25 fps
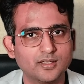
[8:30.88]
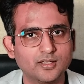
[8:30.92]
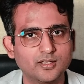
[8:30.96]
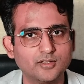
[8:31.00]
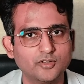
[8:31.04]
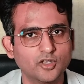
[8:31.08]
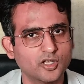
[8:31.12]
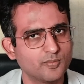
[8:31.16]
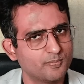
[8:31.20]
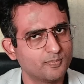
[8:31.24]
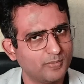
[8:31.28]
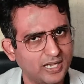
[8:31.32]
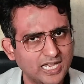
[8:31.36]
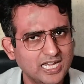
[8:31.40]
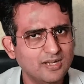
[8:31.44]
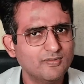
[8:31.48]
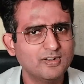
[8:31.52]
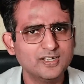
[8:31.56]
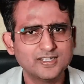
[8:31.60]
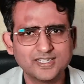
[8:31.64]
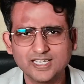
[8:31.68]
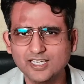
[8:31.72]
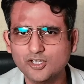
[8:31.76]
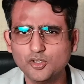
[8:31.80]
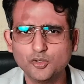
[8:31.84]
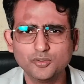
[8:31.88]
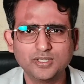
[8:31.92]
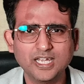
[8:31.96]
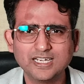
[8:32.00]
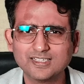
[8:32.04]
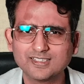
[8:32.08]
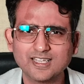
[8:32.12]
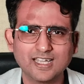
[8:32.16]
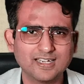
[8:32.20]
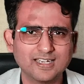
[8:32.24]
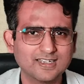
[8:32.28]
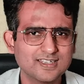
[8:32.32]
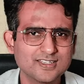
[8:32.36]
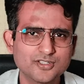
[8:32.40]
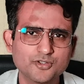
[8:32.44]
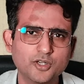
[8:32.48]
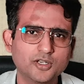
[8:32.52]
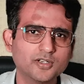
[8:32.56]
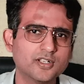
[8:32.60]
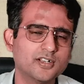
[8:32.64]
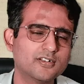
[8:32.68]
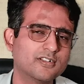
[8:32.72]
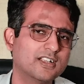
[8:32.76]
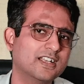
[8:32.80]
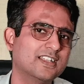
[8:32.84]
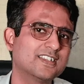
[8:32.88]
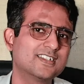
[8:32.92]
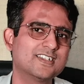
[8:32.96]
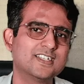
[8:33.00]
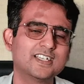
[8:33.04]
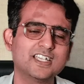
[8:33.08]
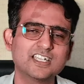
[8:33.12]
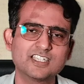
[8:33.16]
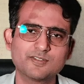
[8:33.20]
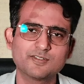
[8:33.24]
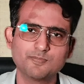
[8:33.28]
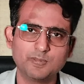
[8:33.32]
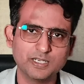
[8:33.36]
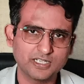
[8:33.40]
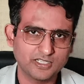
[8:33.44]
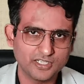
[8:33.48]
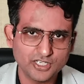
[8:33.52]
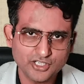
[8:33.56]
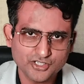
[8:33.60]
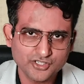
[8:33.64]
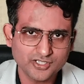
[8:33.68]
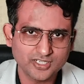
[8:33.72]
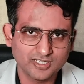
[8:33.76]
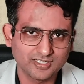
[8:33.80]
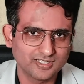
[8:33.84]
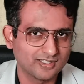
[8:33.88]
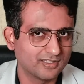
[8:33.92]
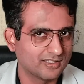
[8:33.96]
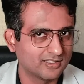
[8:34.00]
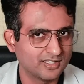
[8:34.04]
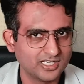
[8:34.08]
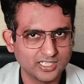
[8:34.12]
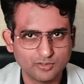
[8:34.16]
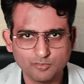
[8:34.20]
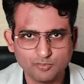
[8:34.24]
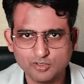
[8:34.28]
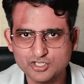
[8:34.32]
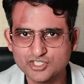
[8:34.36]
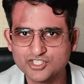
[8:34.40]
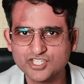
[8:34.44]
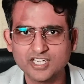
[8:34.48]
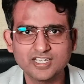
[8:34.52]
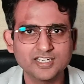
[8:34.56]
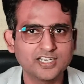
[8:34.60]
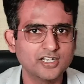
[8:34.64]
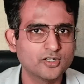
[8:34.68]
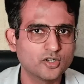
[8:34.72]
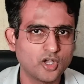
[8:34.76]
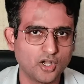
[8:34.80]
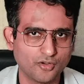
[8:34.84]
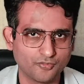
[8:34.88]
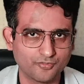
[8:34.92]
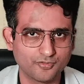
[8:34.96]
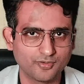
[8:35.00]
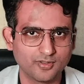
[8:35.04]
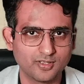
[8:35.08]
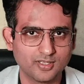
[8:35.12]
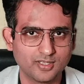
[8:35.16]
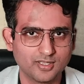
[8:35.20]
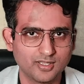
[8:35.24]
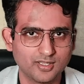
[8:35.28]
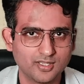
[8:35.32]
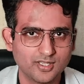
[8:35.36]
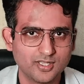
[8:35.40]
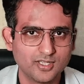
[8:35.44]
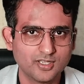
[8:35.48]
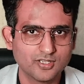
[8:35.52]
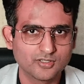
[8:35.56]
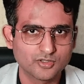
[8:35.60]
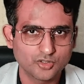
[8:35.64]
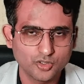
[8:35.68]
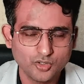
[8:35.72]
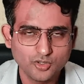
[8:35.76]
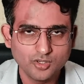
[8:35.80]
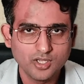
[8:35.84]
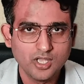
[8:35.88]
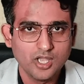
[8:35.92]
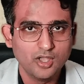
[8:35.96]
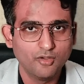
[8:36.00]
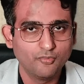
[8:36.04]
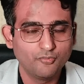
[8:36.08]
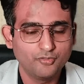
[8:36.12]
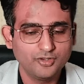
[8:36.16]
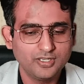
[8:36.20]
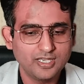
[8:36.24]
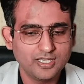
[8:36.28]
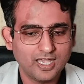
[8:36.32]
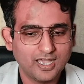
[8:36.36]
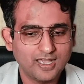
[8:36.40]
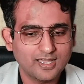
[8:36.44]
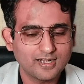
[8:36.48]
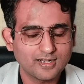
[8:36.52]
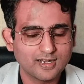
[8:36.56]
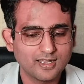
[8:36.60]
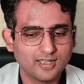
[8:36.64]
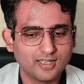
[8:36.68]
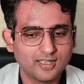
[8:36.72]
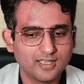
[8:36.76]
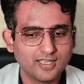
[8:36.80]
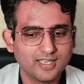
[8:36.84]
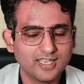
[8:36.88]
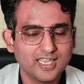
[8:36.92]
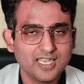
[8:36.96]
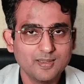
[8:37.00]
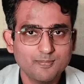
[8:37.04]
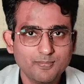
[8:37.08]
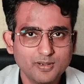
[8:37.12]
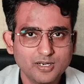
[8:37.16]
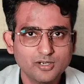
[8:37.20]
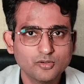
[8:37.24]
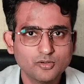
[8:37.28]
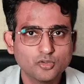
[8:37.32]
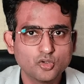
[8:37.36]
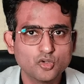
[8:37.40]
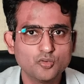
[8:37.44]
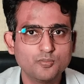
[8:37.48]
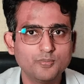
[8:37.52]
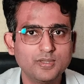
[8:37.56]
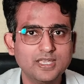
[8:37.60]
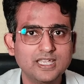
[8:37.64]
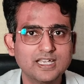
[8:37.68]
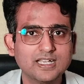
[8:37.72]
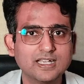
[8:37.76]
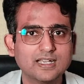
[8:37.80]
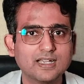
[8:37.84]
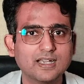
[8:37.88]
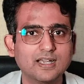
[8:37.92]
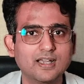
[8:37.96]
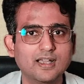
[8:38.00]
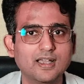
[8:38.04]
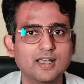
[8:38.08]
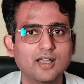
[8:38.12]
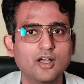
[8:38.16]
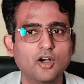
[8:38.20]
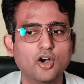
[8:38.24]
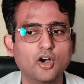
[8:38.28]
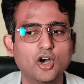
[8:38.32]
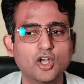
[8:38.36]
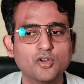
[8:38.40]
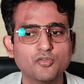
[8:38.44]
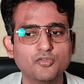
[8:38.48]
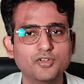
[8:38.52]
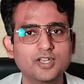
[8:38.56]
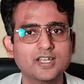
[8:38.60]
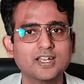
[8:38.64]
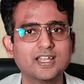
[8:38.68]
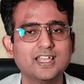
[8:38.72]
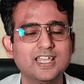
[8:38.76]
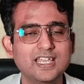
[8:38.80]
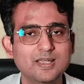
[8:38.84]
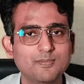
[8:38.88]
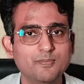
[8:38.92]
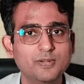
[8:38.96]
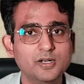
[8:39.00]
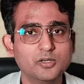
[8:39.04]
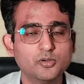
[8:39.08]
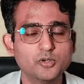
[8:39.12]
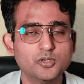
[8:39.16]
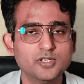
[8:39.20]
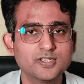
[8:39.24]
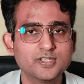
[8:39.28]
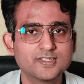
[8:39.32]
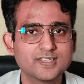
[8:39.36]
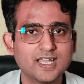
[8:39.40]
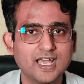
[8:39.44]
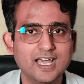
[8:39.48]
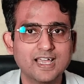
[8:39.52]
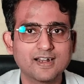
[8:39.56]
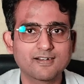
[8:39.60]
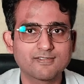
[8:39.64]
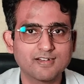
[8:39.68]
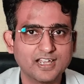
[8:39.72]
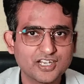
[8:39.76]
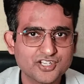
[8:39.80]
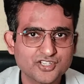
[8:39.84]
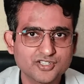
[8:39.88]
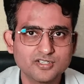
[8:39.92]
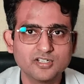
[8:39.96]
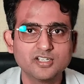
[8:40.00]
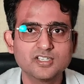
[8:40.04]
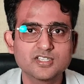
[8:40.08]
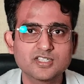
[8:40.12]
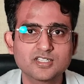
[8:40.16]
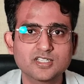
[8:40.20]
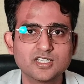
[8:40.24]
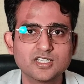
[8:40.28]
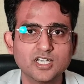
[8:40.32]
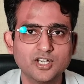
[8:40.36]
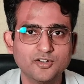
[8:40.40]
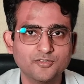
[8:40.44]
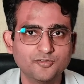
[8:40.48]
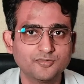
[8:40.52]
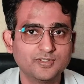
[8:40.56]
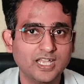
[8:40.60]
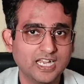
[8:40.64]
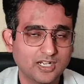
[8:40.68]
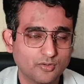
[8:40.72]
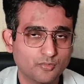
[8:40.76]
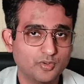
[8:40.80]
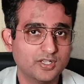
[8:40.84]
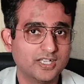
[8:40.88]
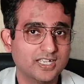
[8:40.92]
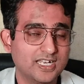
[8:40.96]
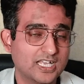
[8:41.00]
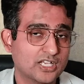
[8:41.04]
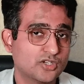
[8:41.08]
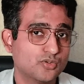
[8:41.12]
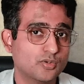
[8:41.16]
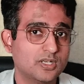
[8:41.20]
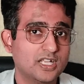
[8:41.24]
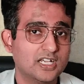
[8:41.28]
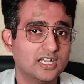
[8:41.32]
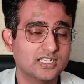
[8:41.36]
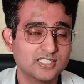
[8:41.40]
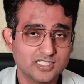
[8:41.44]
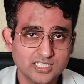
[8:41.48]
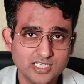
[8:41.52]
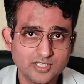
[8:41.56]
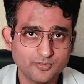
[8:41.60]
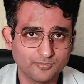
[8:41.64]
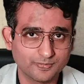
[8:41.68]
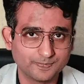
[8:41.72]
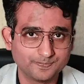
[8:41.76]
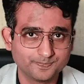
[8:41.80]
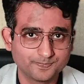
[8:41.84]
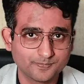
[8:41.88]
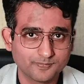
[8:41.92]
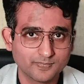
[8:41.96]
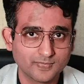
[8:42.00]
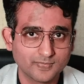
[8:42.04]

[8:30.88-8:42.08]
your mind will tell you that that is not a realistic expectation. It will junk it off. So we are able to make, or we are able to desire rational stuff that we can actually achieve,